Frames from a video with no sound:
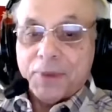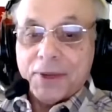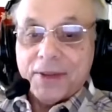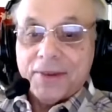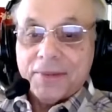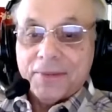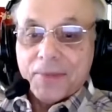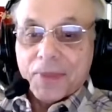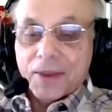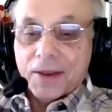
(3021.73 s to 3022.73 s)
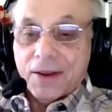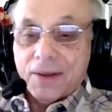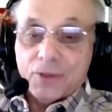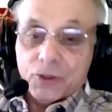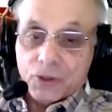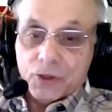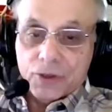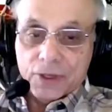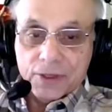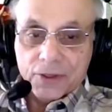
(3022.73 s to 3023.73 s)
but I'm just
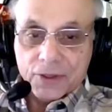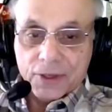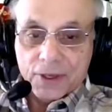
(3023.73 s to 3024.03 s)
curious.